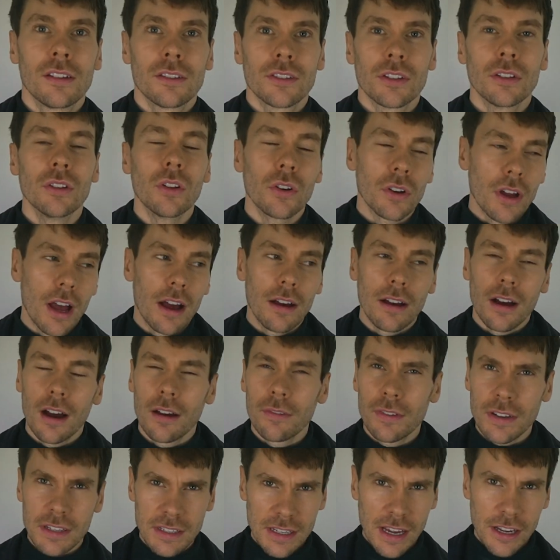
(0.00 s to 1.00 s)
So look,
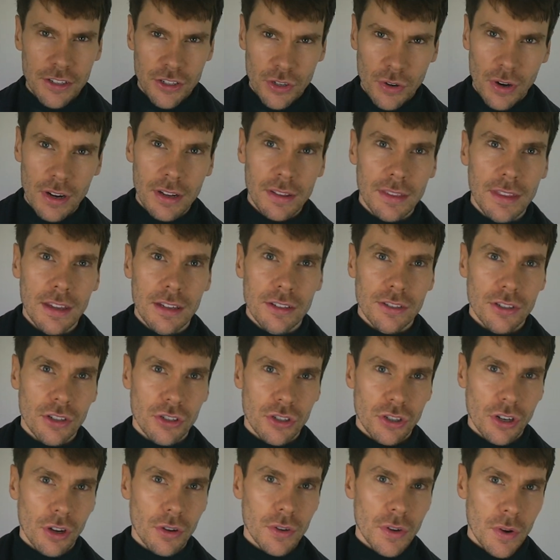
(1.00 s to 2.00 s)
I've exaggerated this to
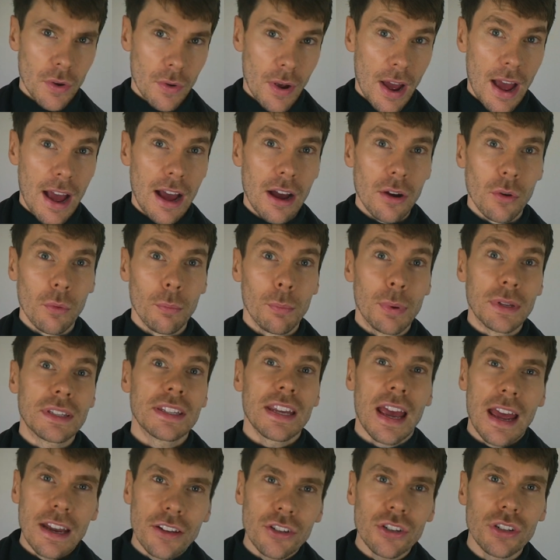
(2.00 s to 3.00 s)
show you how
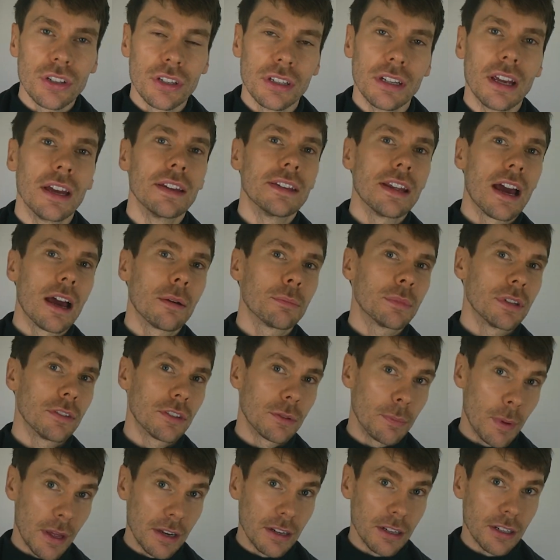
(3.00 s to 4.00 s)
potentially adaptive
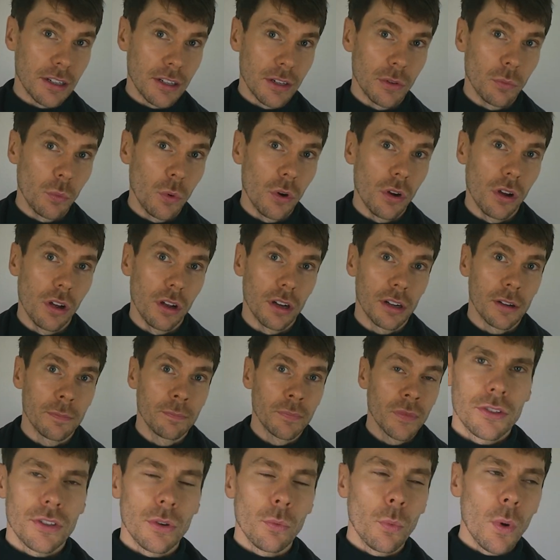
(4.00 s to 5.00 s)
spending can work.
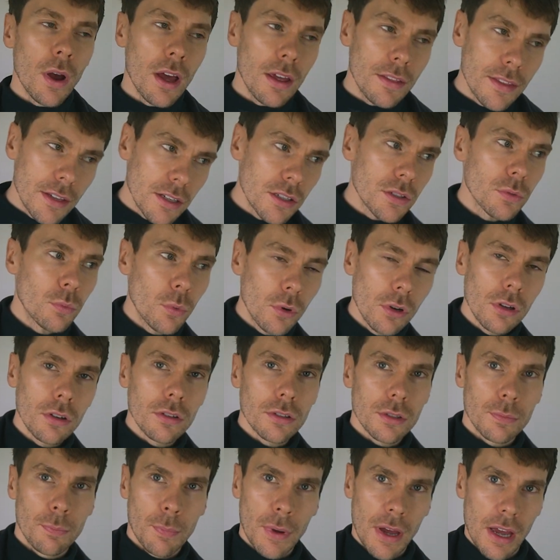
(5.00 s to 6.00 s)
So where this
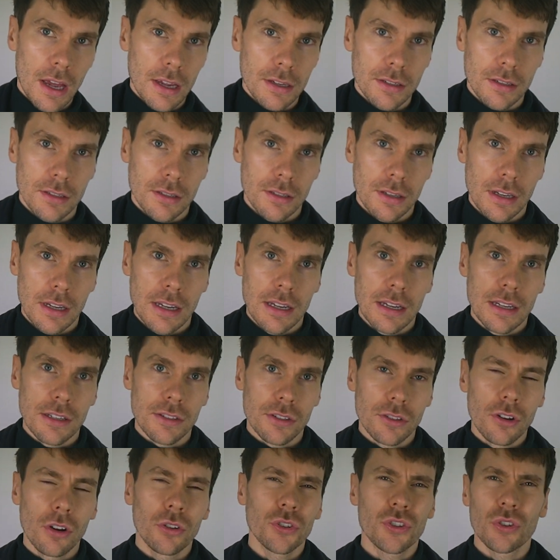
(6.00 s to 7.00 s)
works best
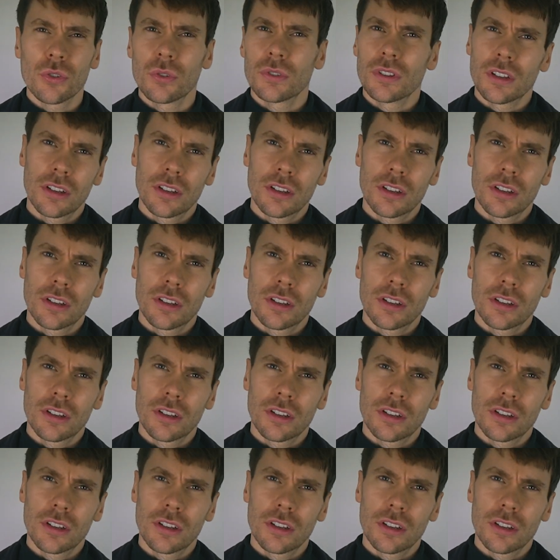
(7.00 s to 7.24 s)
is not during